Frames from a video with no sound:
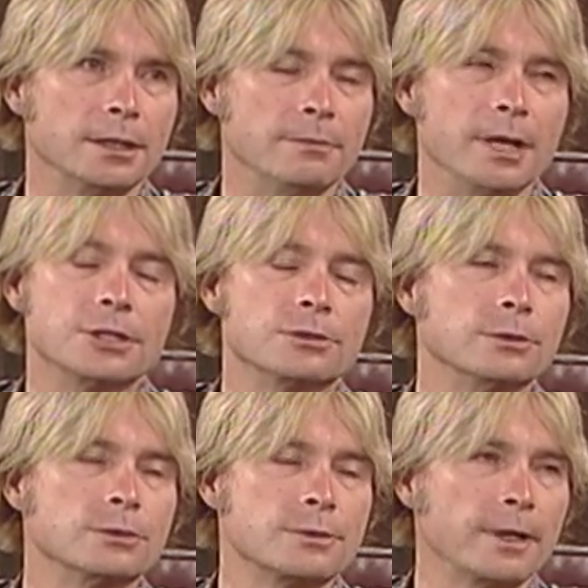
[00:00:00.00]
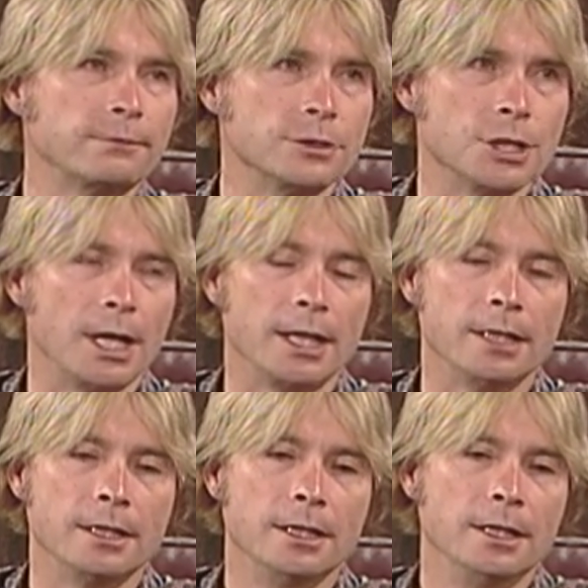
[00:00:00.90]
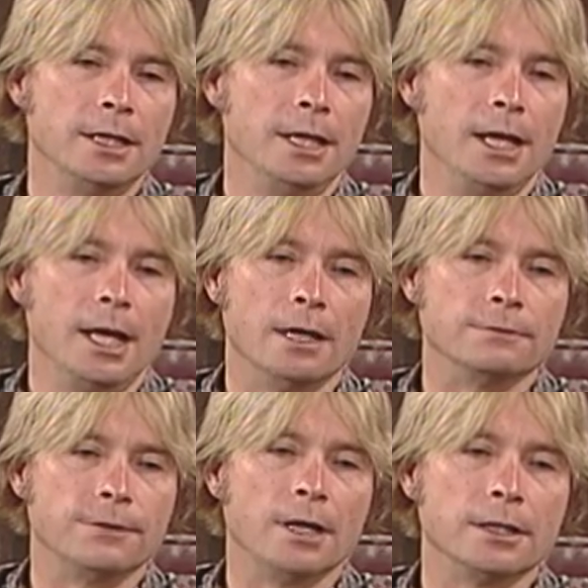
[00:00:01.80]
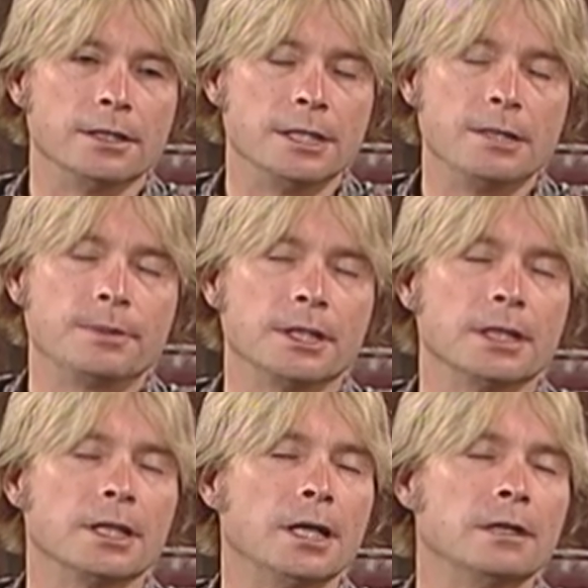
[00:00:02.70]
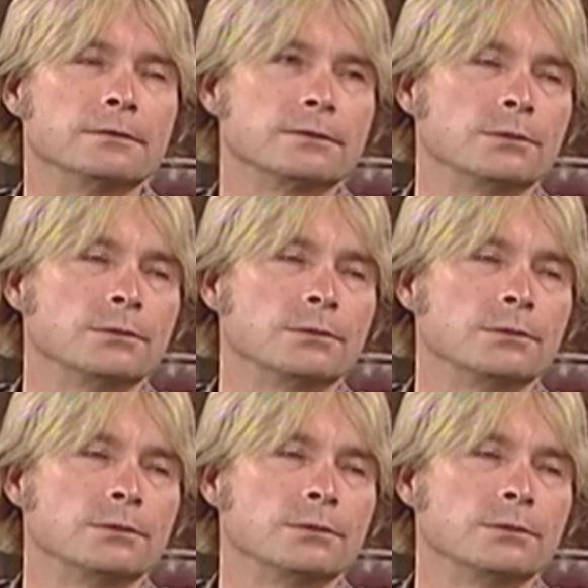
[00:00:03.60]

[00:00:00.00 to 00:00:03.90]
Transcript: immeasurable respect for John, and have fallen deeply in love